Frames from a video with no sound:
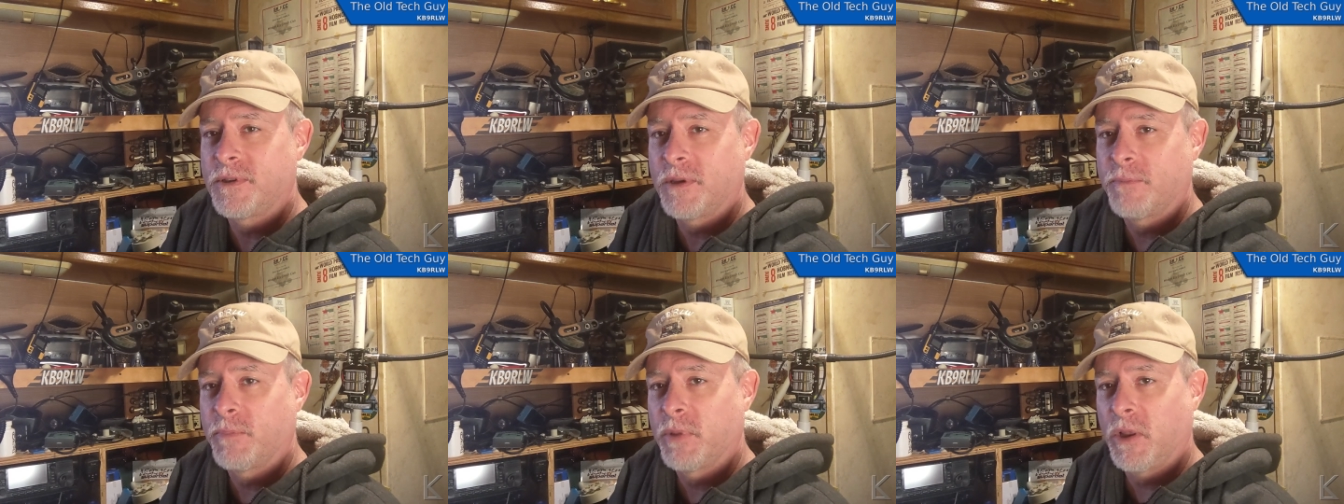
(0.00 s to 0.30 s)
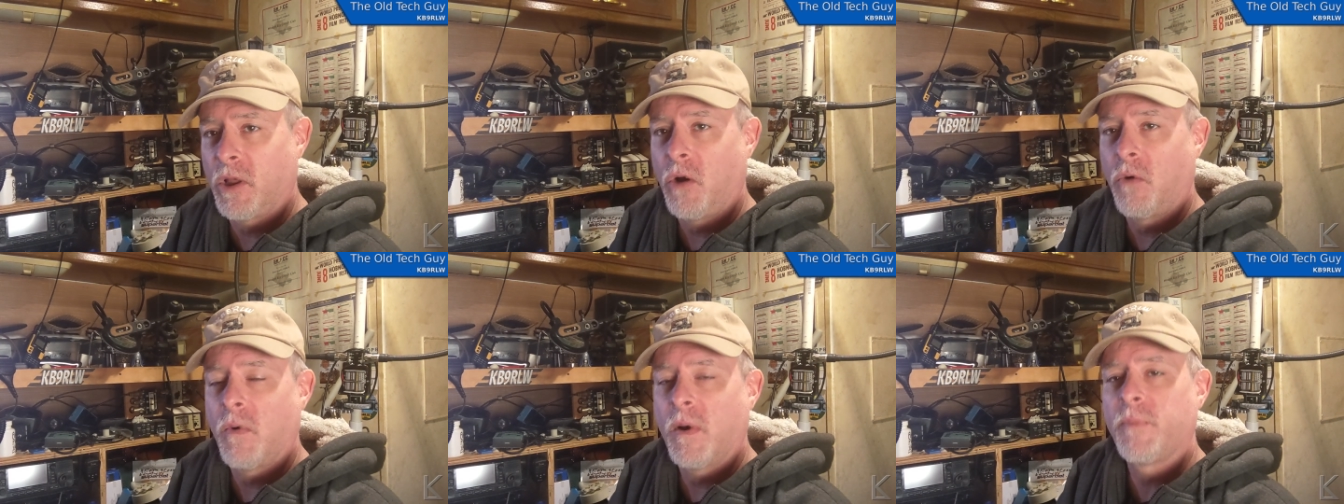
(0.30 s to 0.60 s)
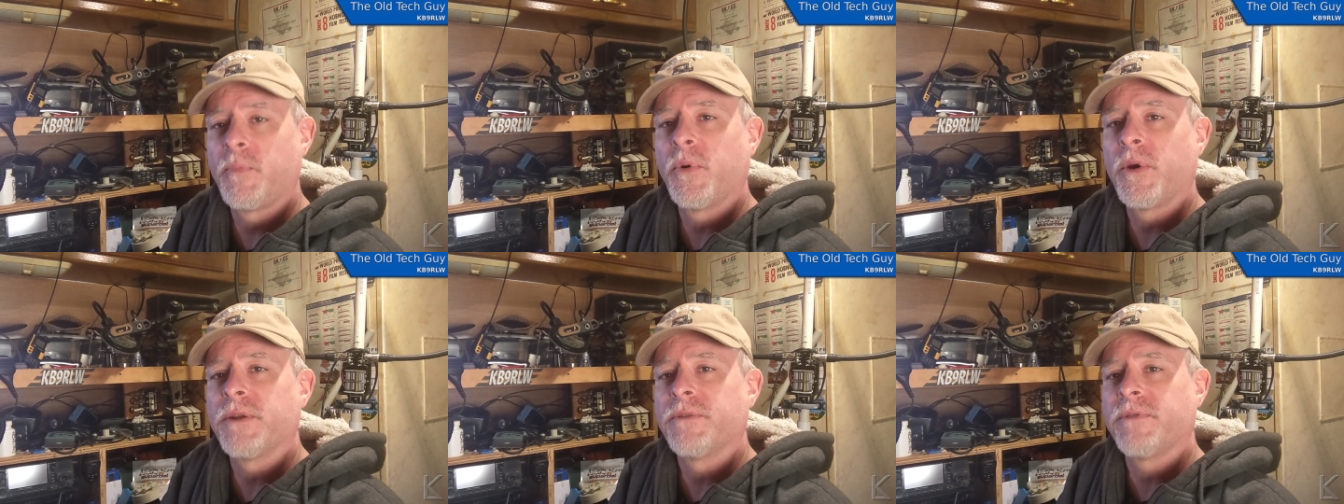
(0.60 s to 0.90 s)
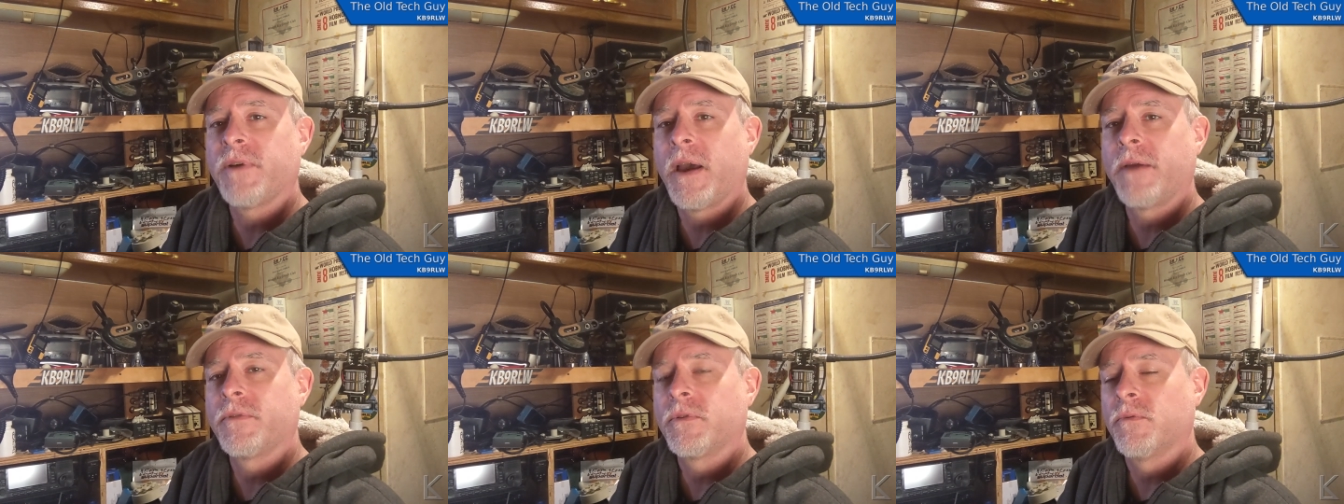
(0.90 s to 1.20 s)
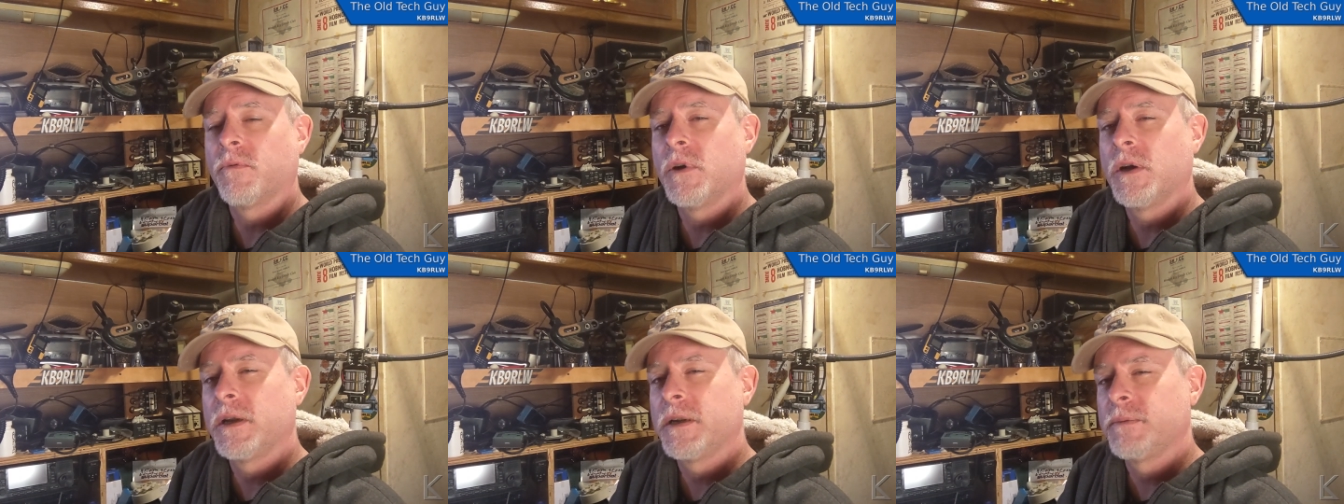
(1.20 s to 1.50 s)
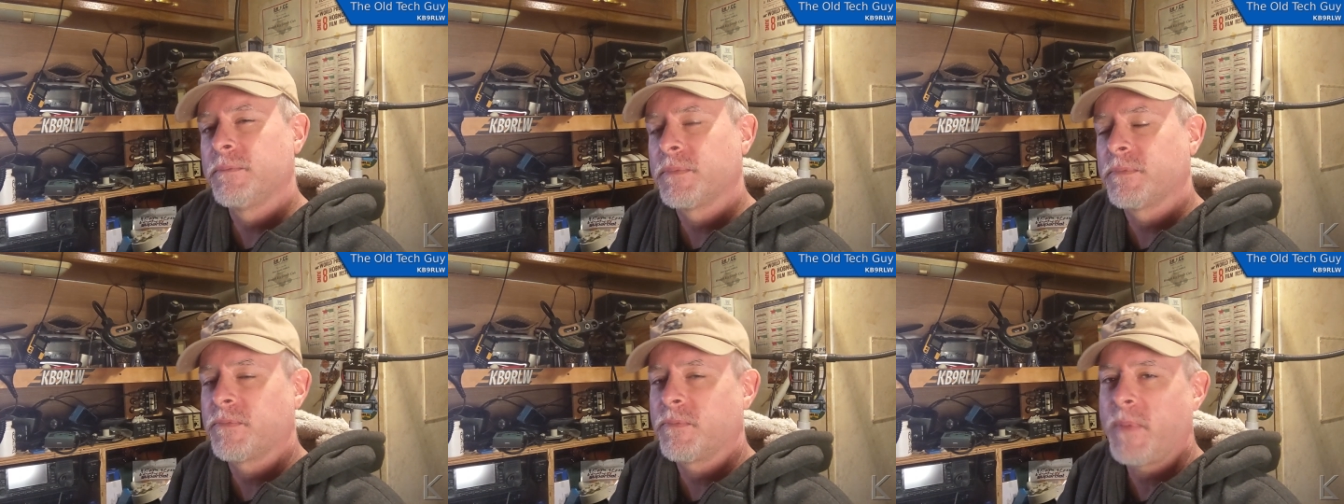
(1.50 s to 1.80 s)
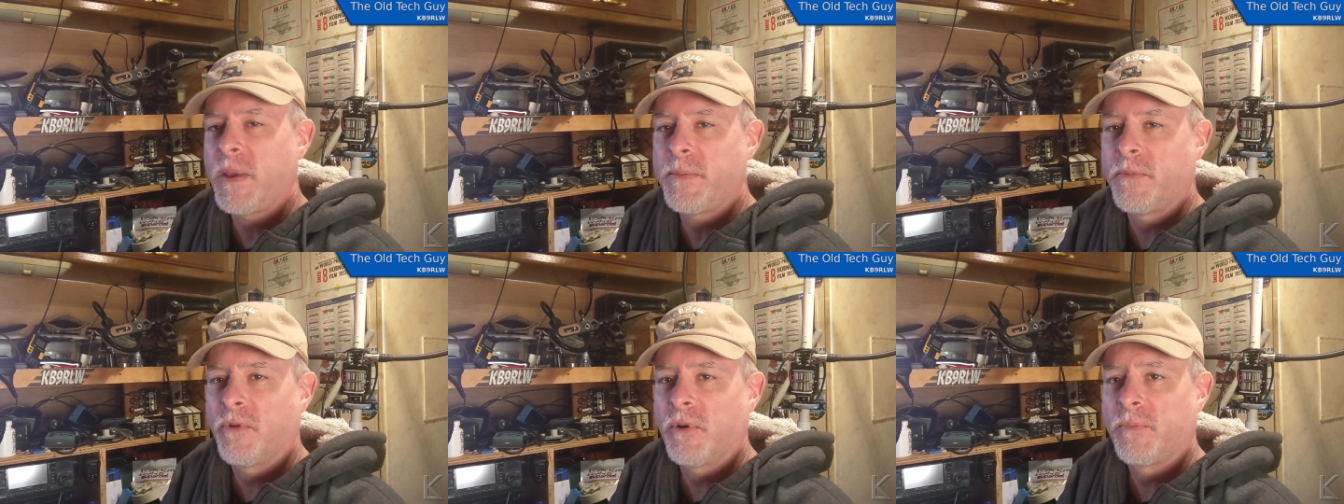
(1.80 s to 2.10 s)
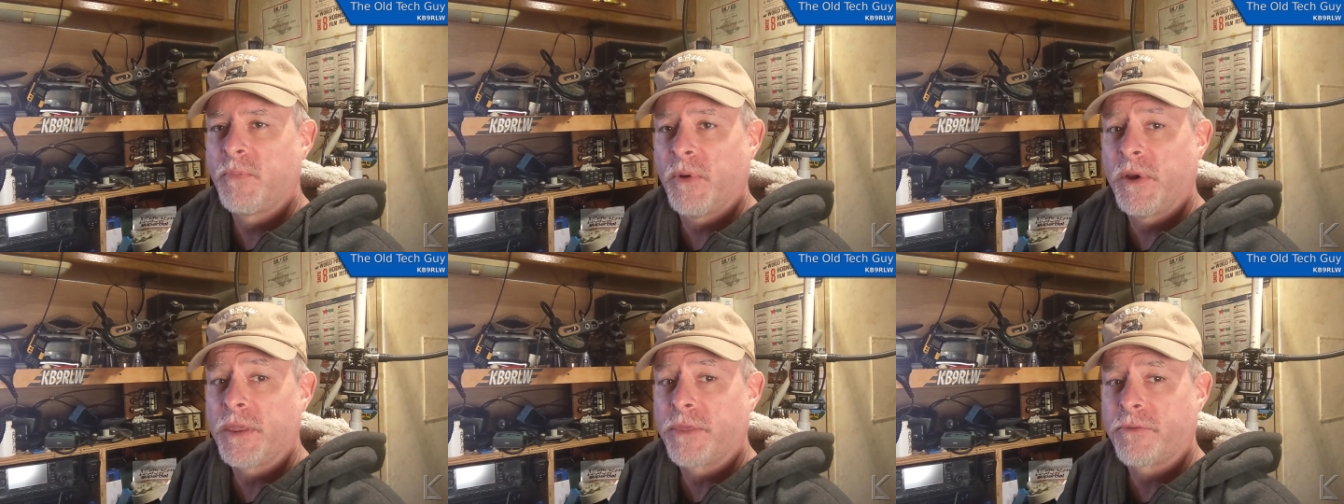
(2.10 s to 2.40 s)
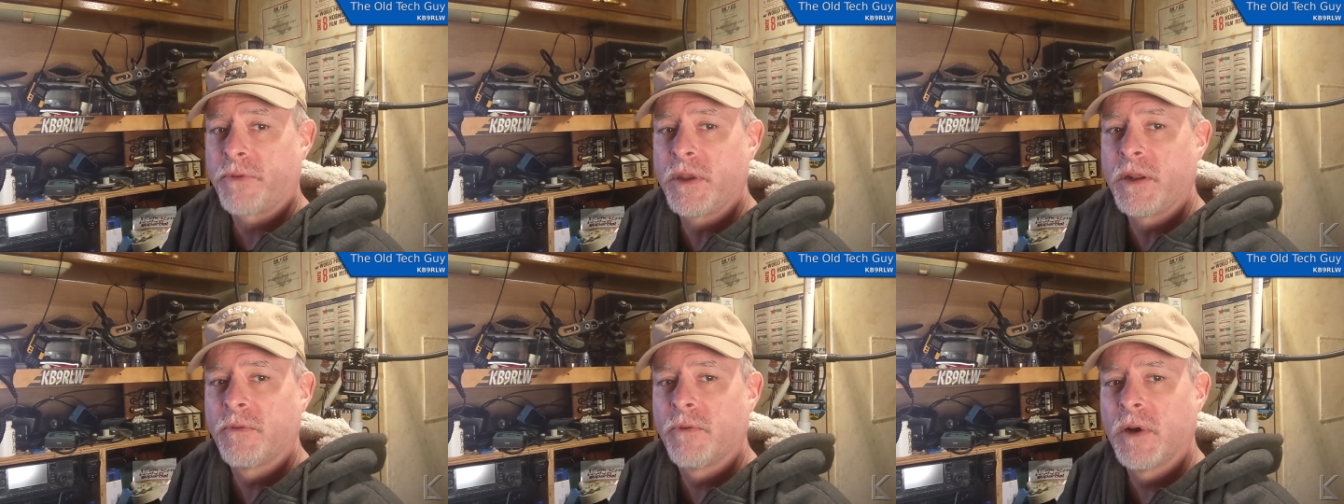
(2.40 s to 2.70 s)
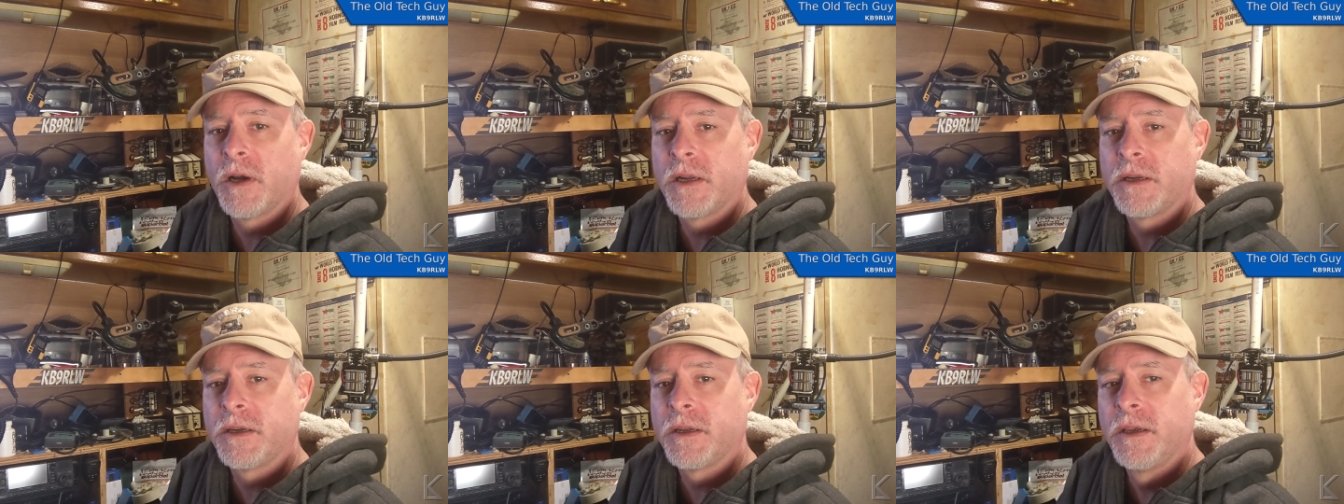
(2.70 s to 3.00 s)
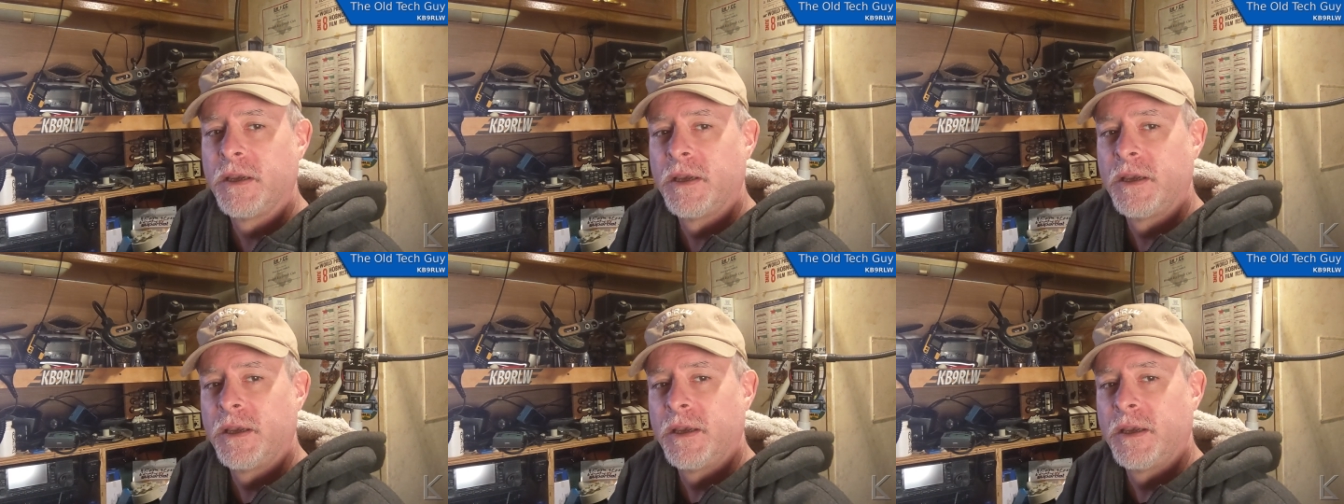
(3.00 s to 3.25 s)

to below 1.5 to 1, maybe 1.3 to 1